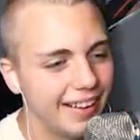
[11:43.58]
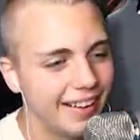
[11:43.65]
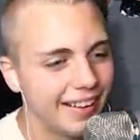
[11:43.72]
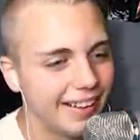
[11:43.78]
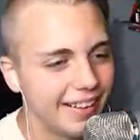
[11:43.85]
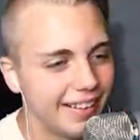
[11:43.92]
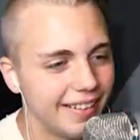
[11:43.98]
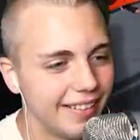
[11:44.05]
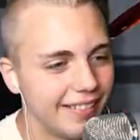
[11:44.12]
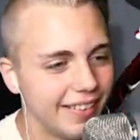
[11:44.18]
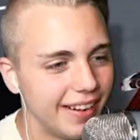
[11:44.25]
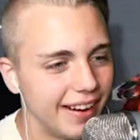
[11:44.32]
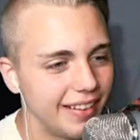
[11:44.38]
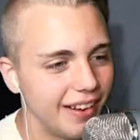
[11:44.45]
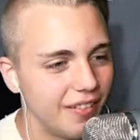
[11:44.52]
Oh,
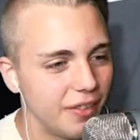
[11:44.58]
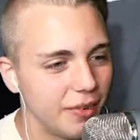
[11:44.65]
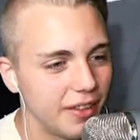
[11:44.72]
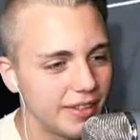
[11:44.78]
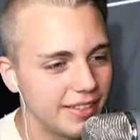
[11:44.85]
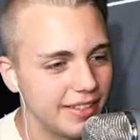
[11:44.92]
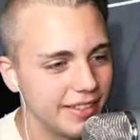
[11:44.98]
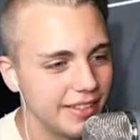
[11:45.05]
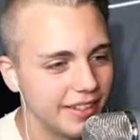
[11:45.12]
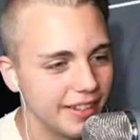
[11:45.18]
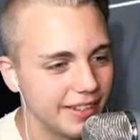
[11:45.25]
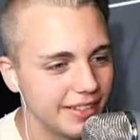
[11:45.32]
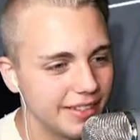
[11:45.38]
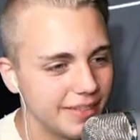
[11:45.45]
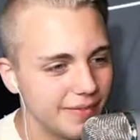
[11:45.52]
man, I love the way this thing
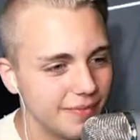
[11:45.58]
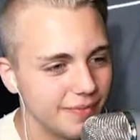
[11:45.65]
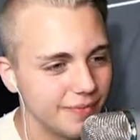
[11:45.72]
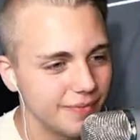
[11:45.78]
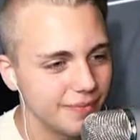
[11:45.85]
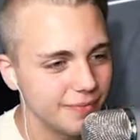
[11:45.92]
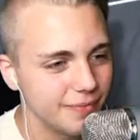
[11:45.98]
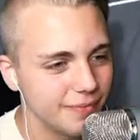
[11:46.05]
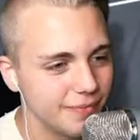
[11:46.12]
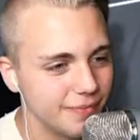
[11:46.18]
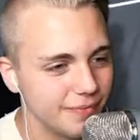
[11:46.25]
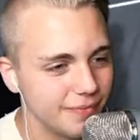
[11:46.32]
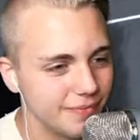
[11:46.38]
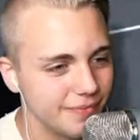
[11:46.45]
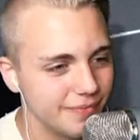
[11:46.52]
looks.
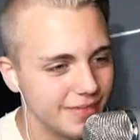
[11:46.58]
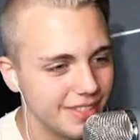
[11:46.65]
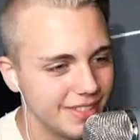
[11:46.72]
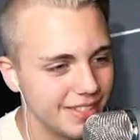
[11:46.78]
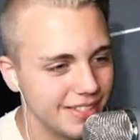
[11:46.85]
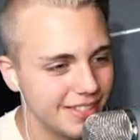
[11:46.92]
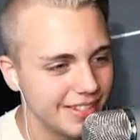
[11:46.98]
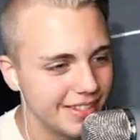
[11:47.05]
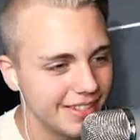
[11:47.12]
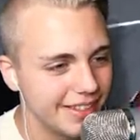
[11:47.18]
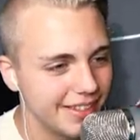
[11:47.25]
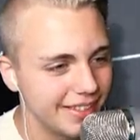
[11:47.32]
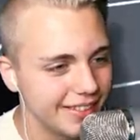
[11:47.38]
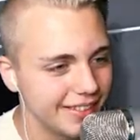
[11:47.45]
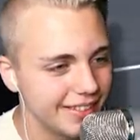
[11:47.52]

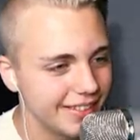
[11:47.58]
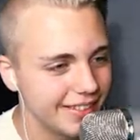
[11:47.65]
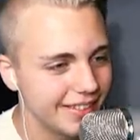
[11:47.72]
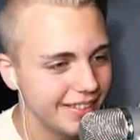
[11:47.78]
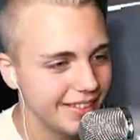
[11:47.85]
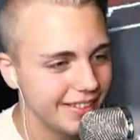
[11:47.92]
Jeez.